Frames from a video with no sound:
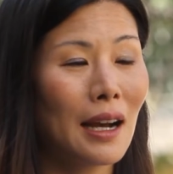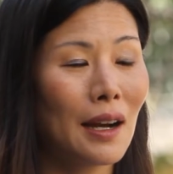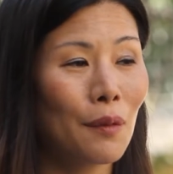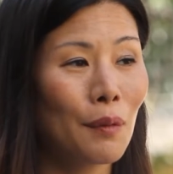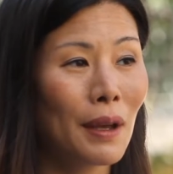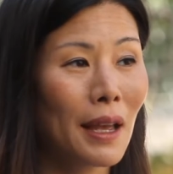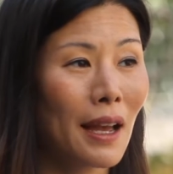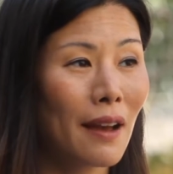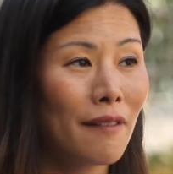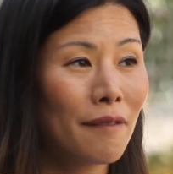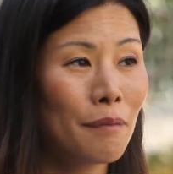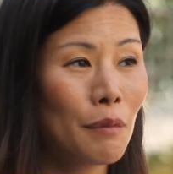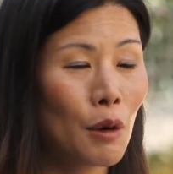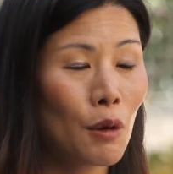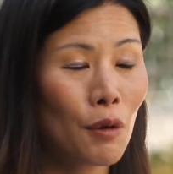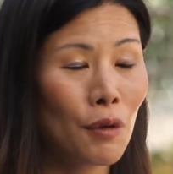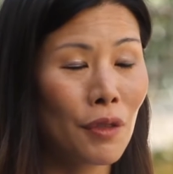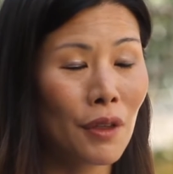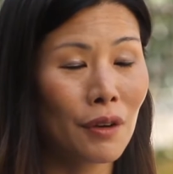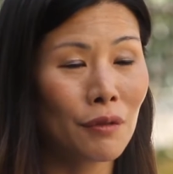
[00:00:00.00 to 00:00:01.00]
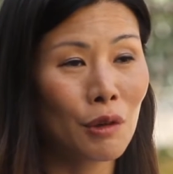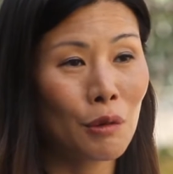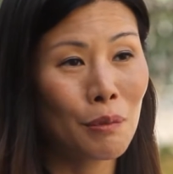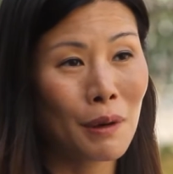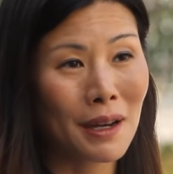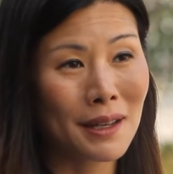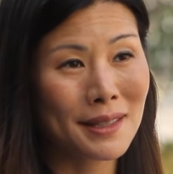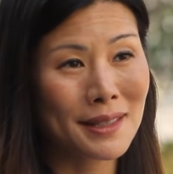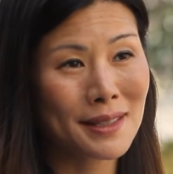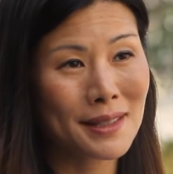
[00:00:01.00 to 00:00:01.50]
We have both a
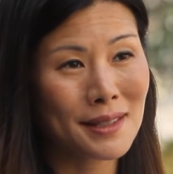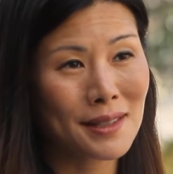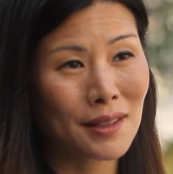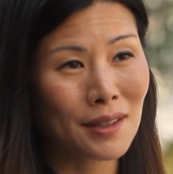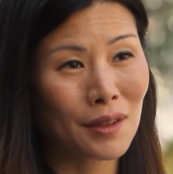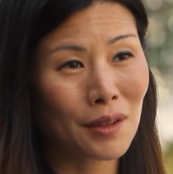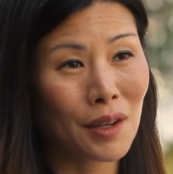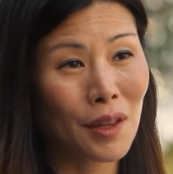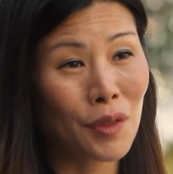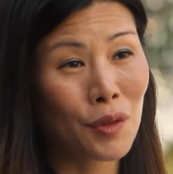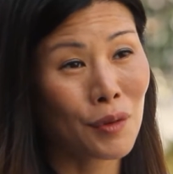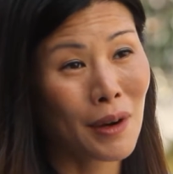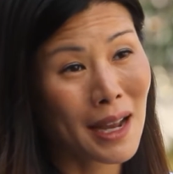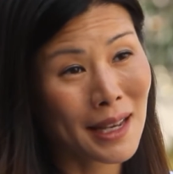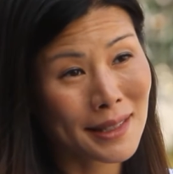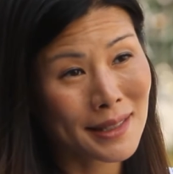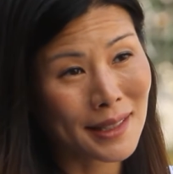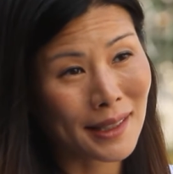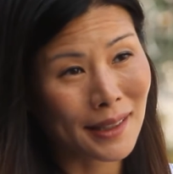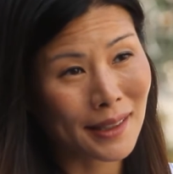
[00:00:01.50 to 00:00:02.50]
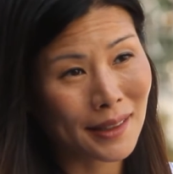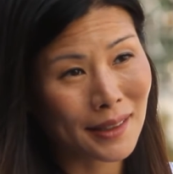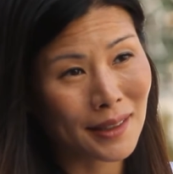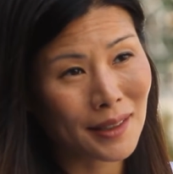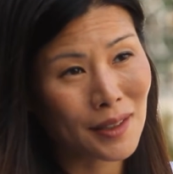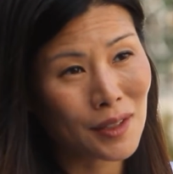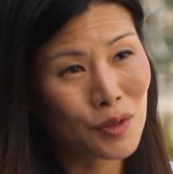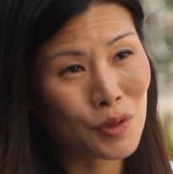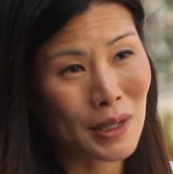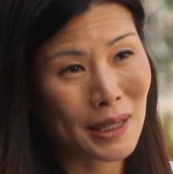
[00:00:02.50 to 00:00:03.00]
robust thoracic
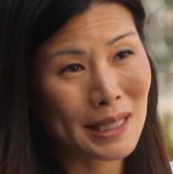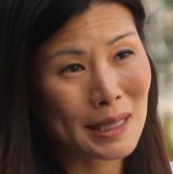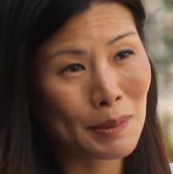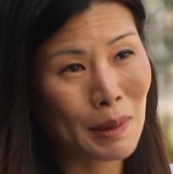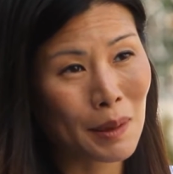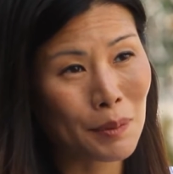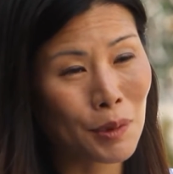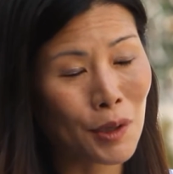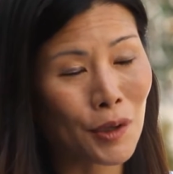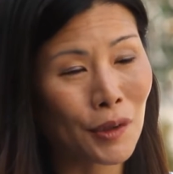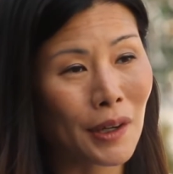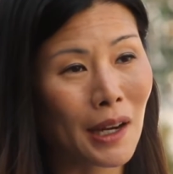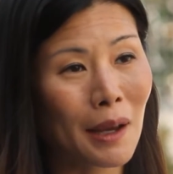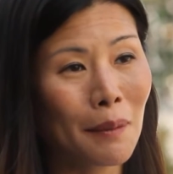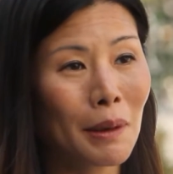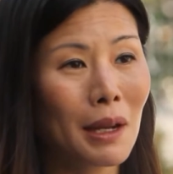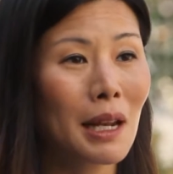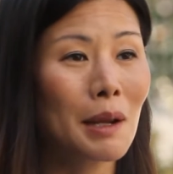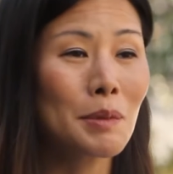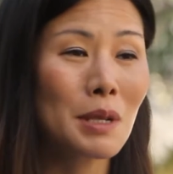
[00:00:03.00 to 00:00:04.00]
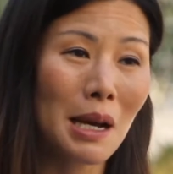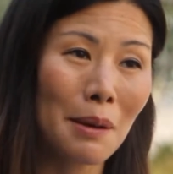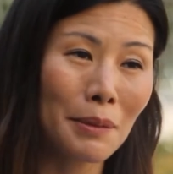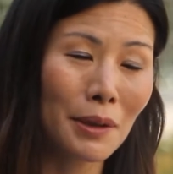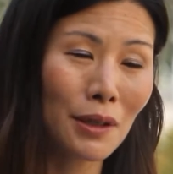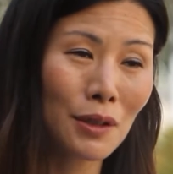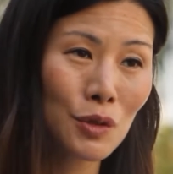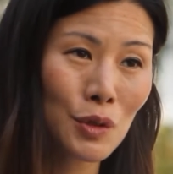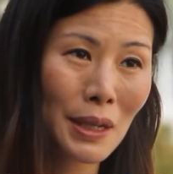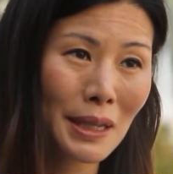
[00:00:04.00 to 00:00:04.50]
transplant program and an
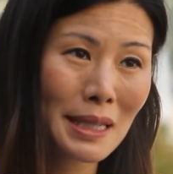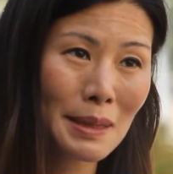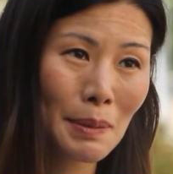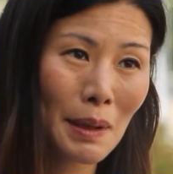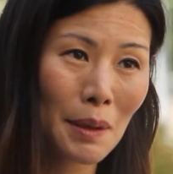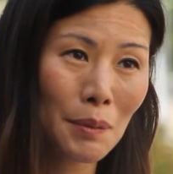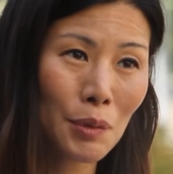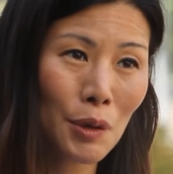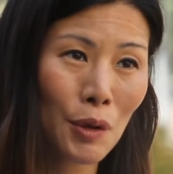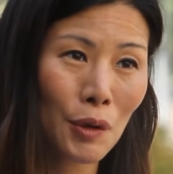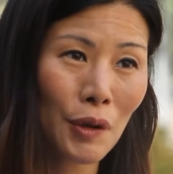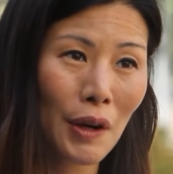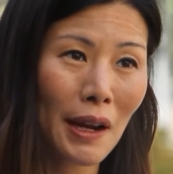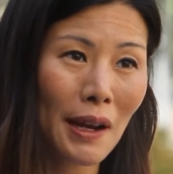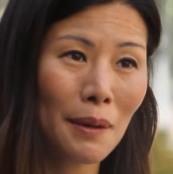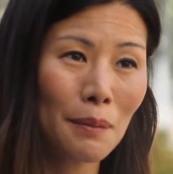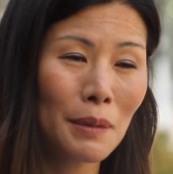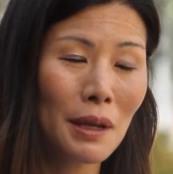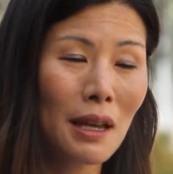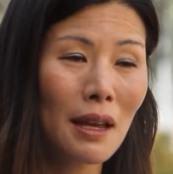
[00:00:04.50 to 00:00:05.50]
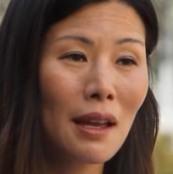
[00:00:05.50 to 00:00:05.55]
abdominal transplant program.